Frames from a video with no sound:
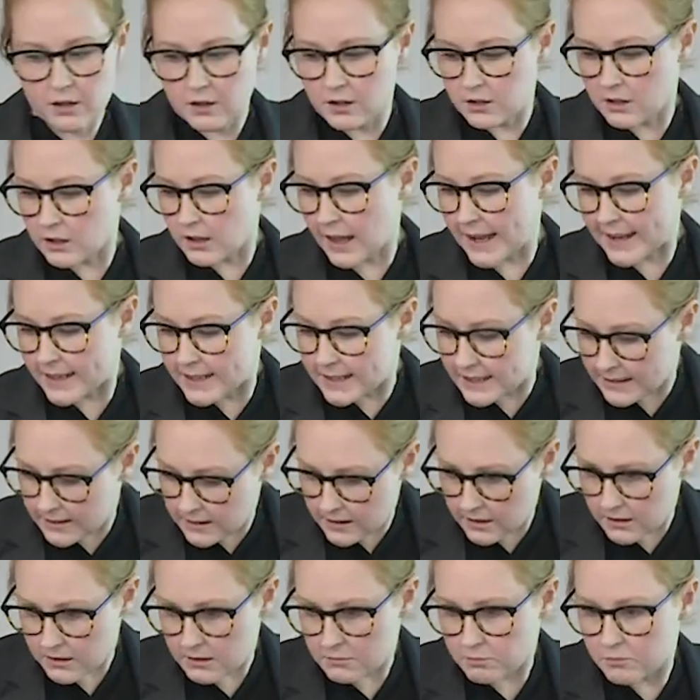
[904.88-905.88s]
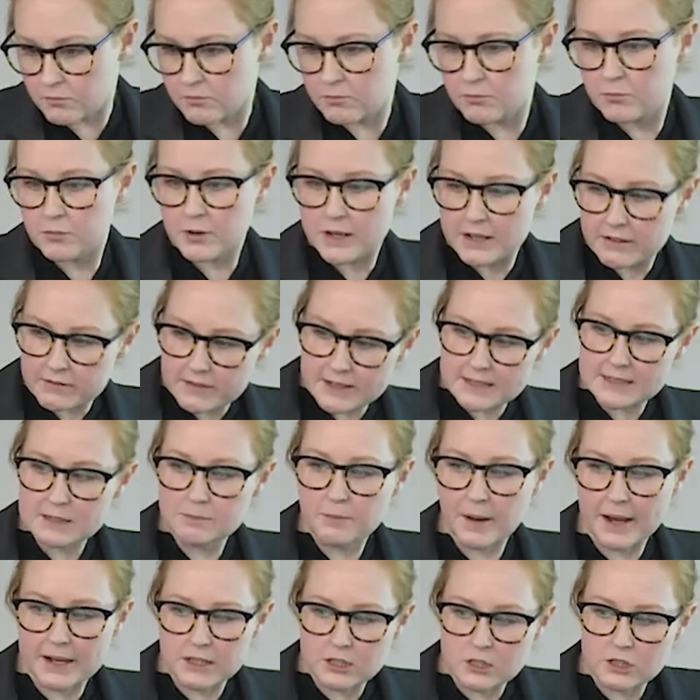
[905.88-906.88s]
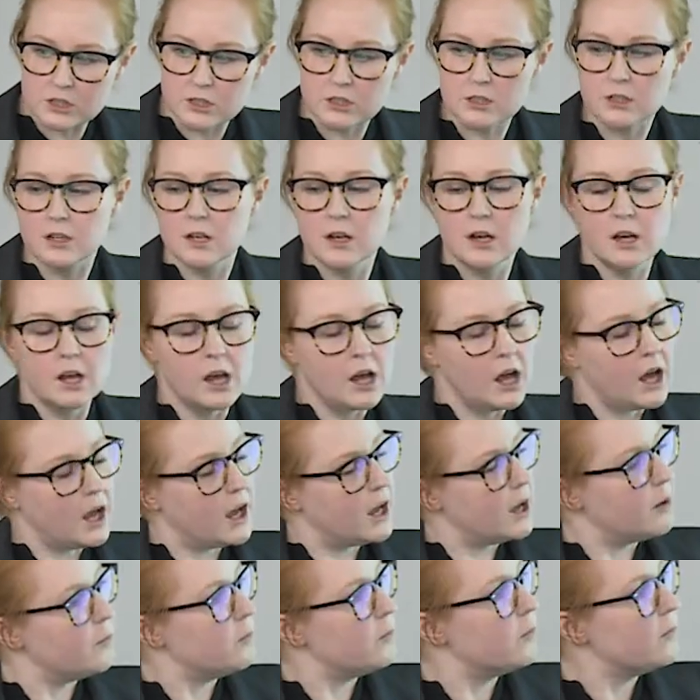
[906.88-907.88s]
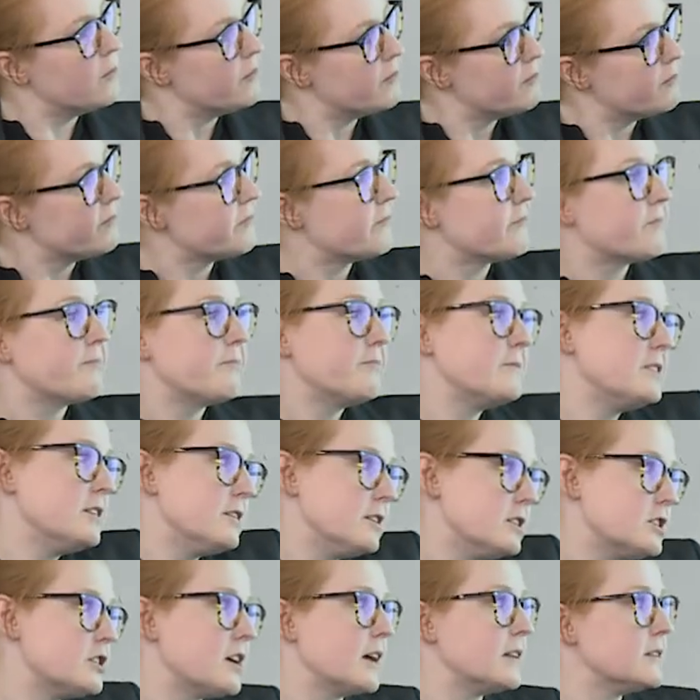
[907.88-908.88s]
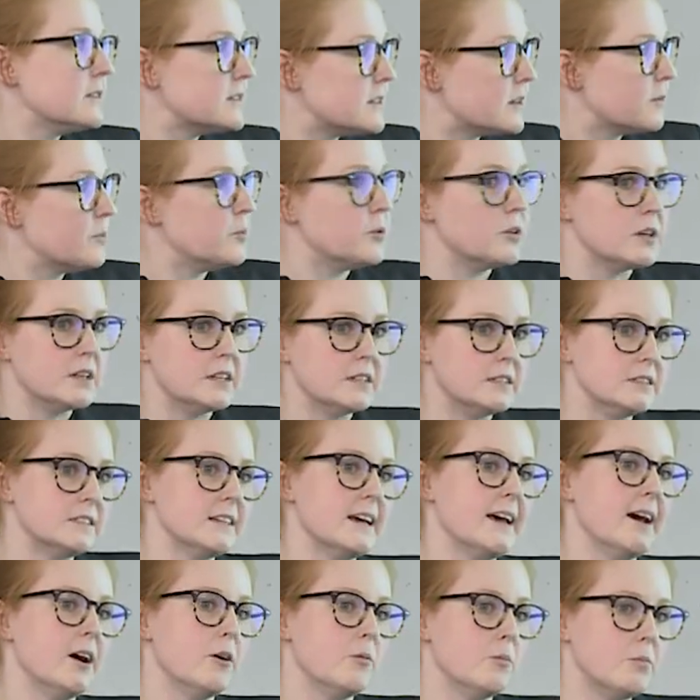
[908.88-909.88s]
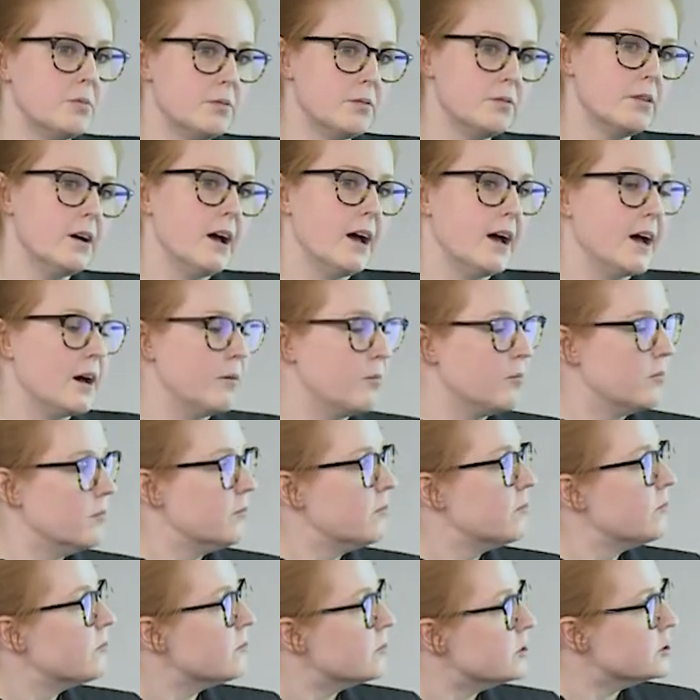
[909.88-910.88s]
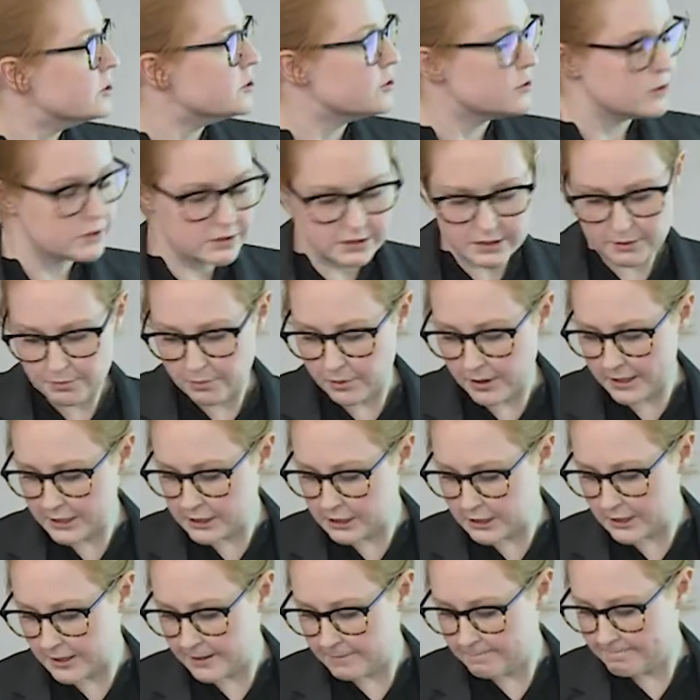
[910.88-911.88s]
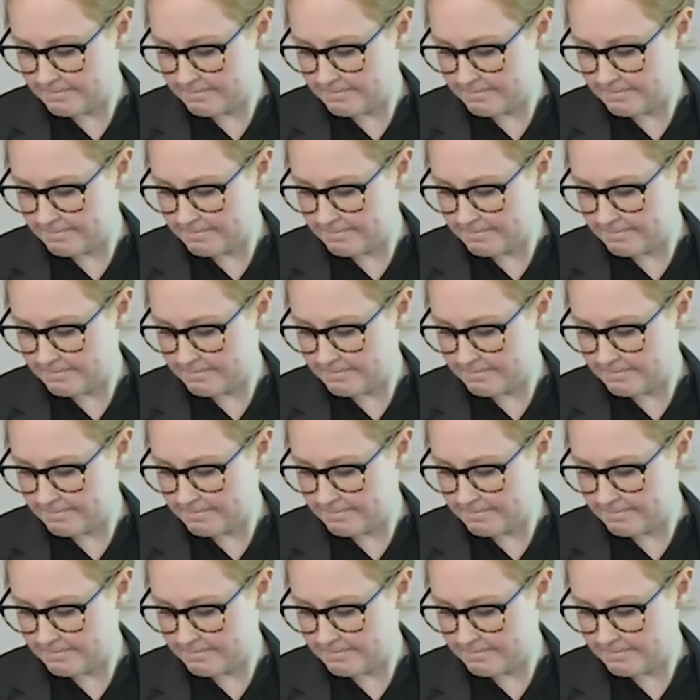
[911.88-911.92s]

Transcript: like in the previous patient, shunts are put in to help reduce the pressure.